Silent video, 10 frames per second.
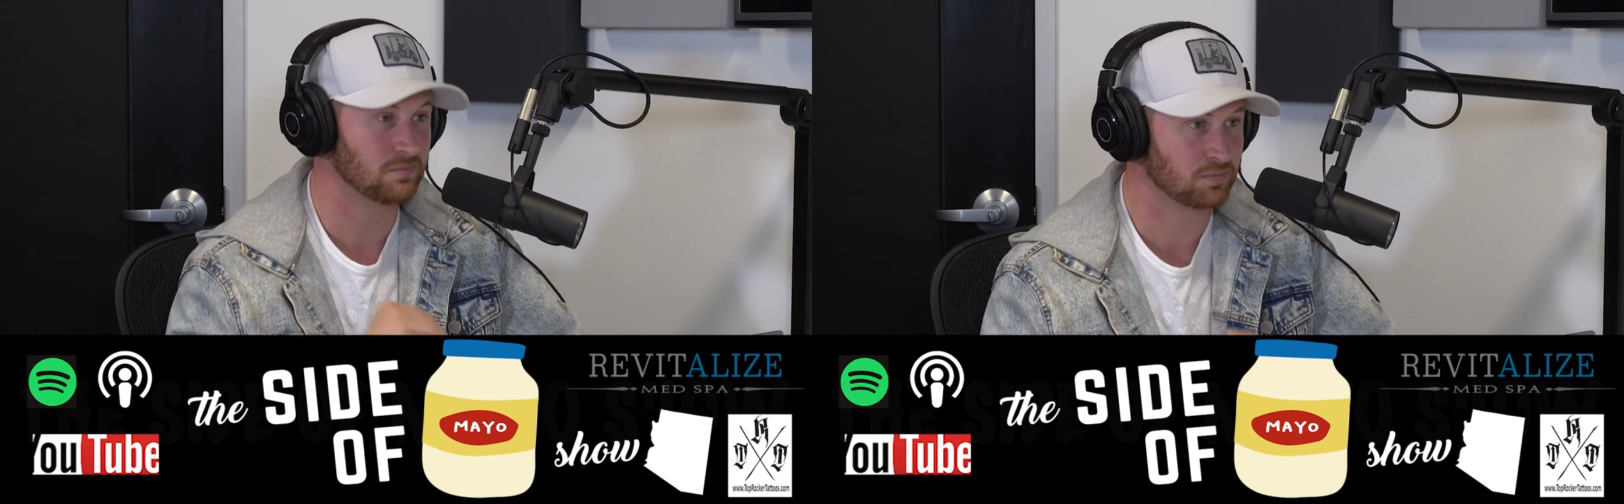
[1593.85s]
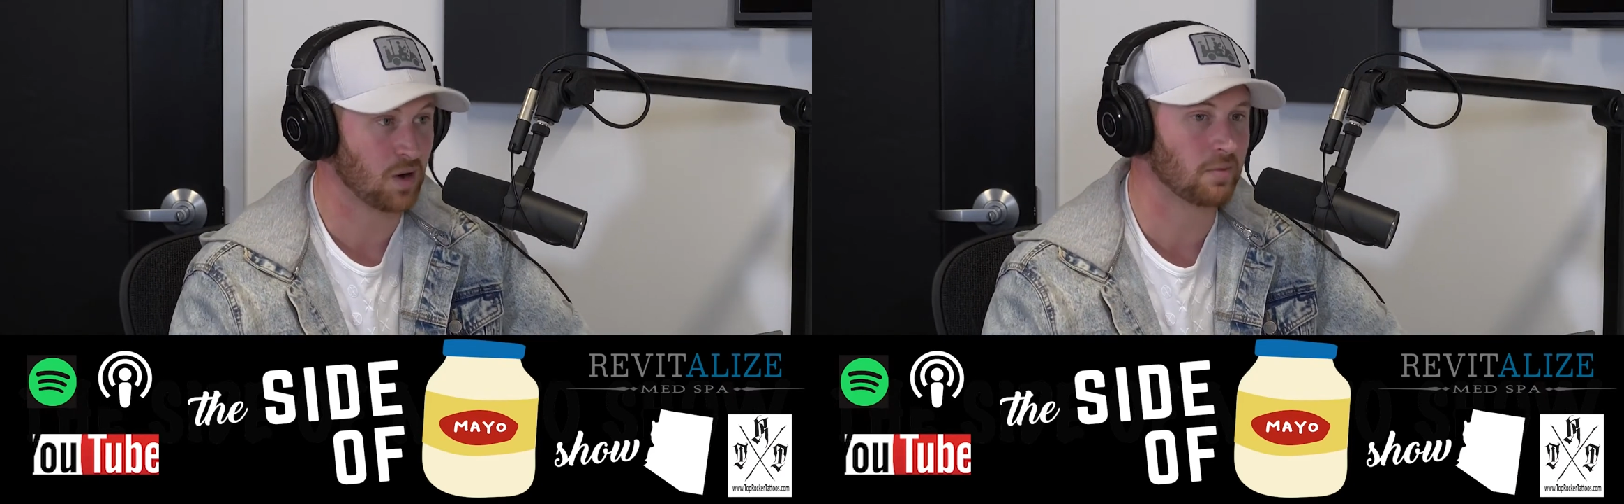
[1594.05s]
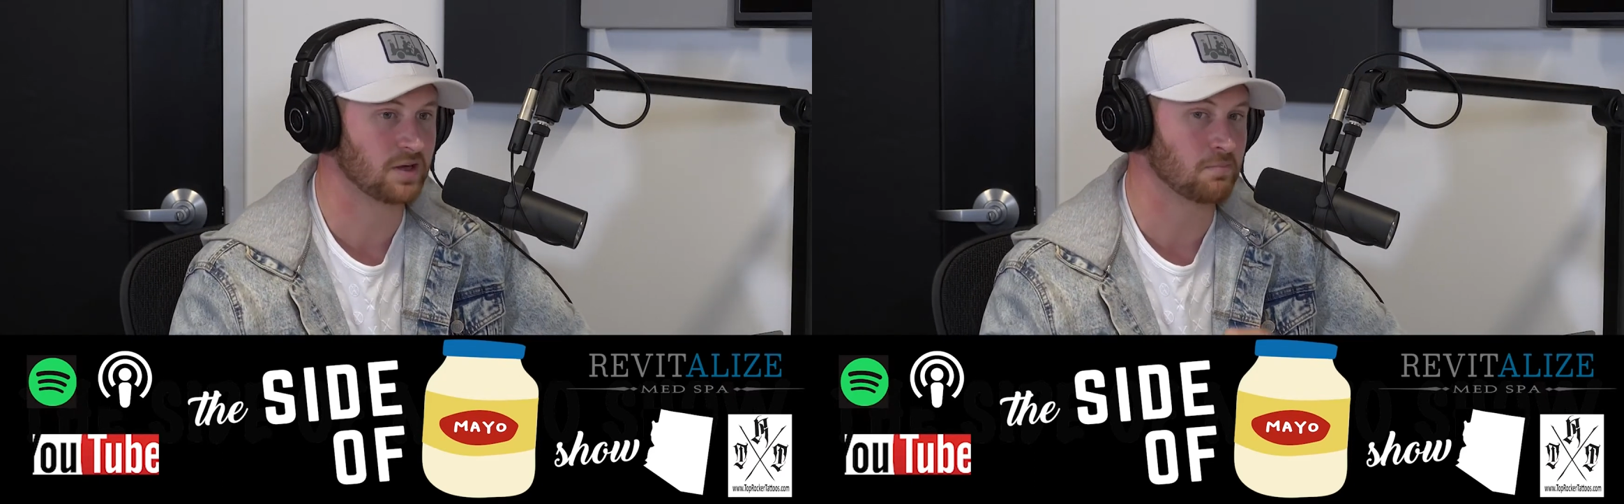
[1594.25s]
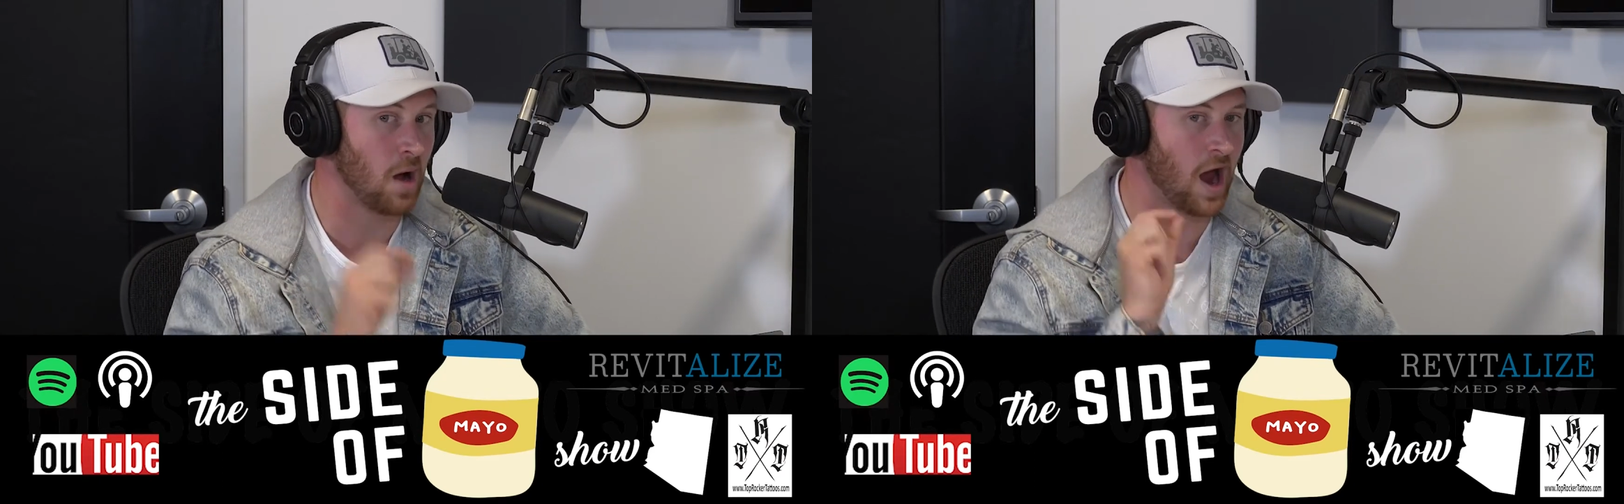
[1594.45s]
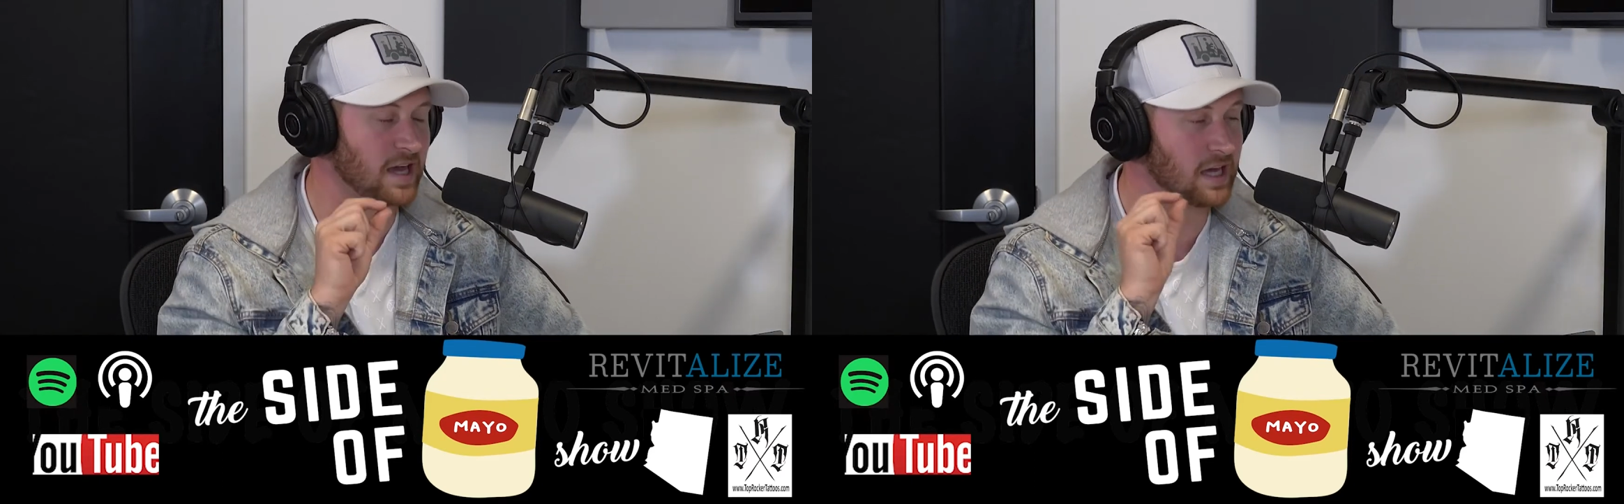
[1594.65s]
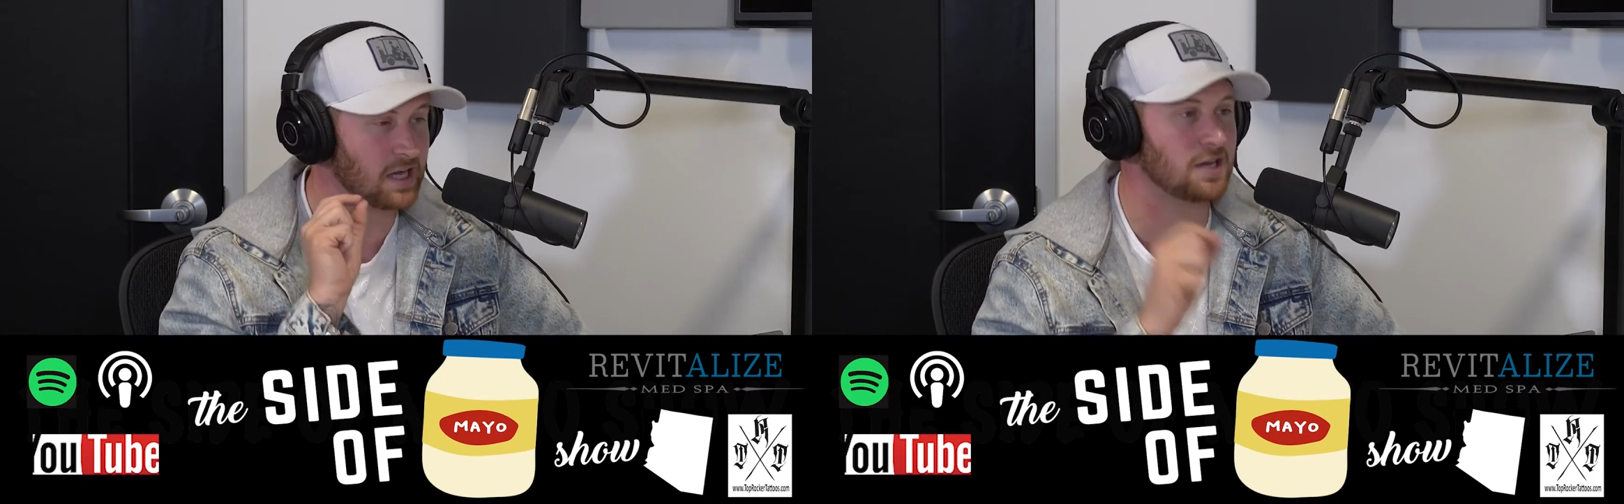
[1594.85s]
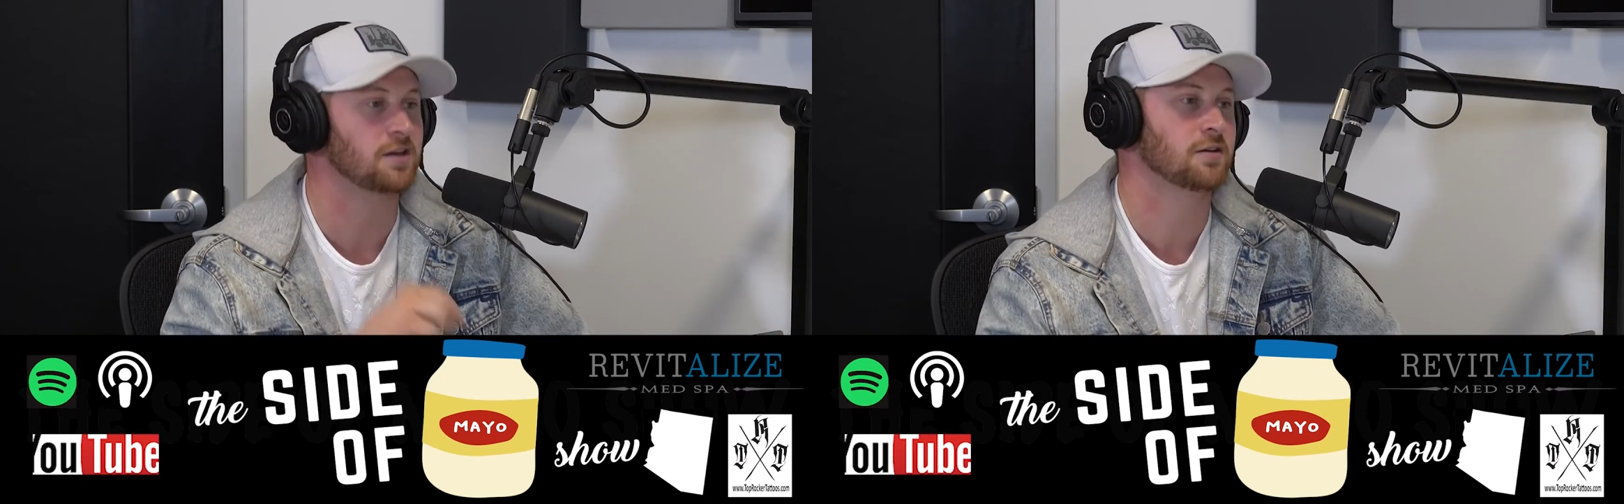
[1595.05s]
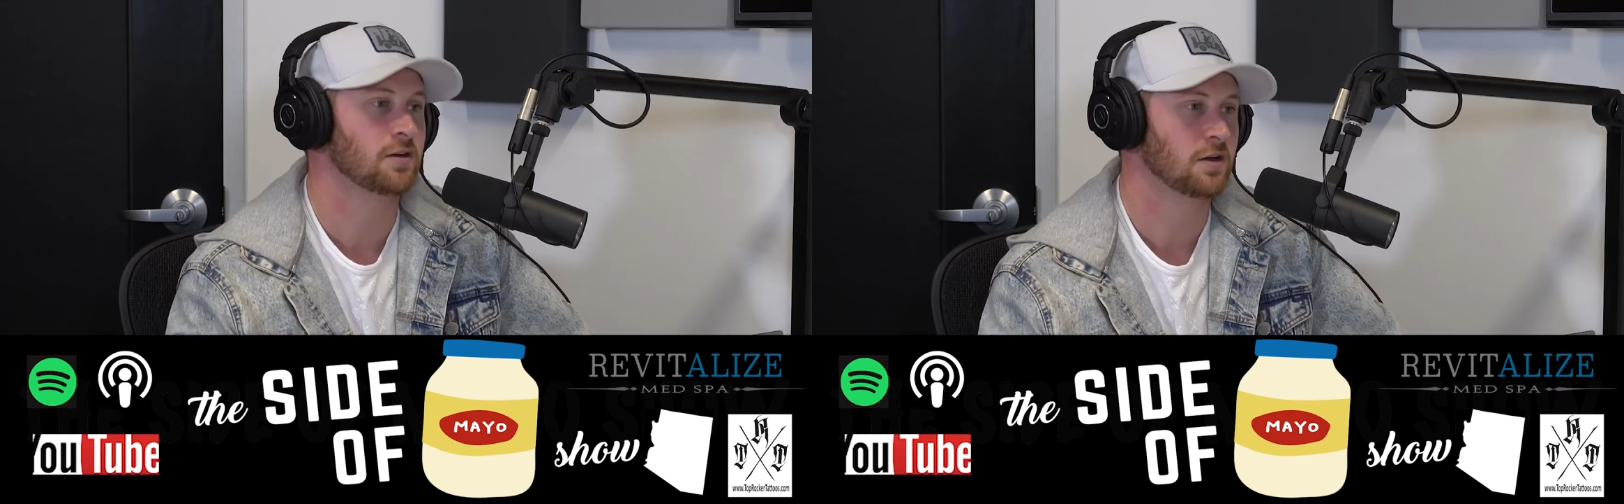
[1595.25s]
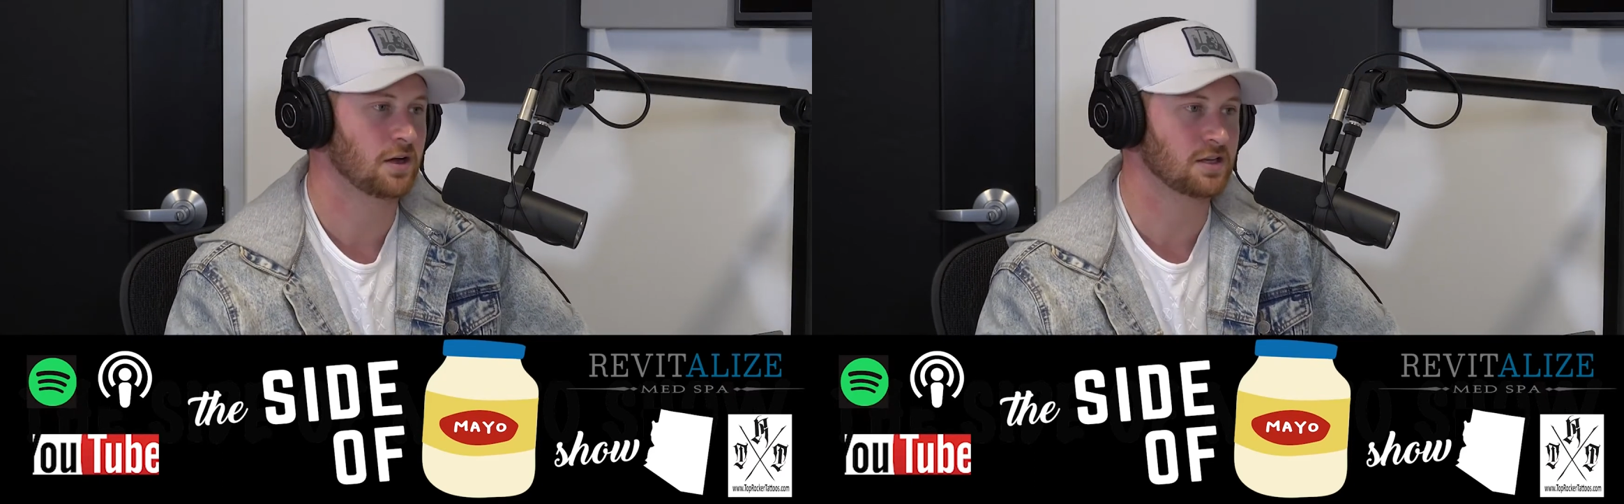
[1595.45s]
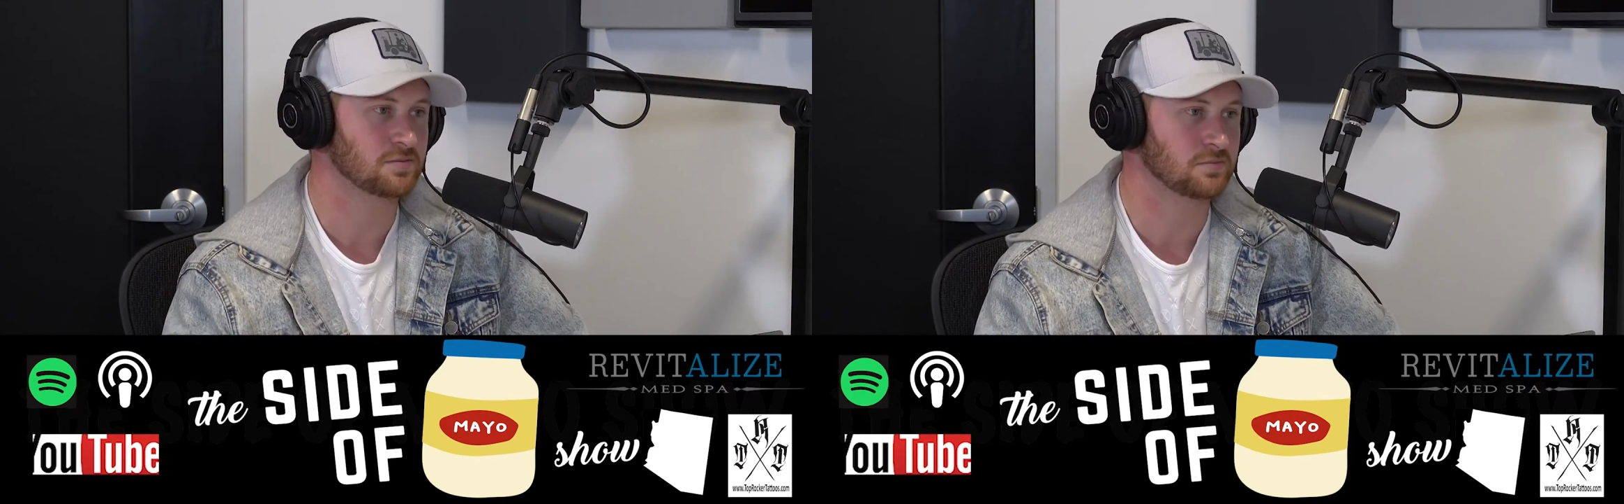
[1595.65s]
probably my key,
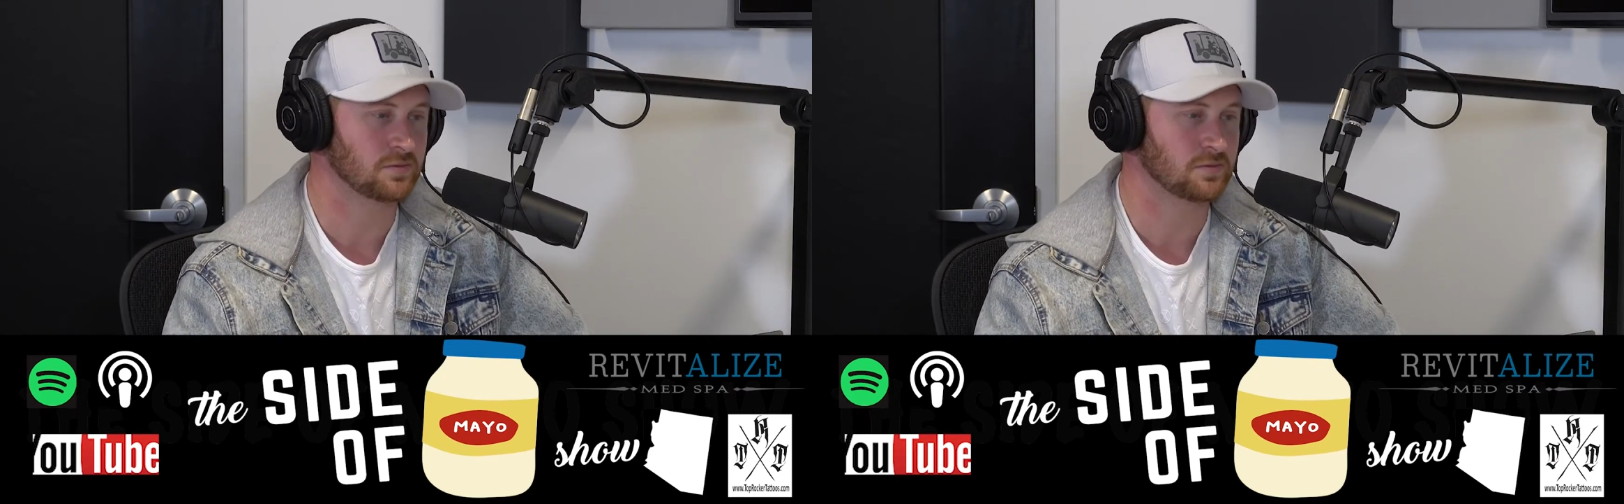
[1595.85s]
is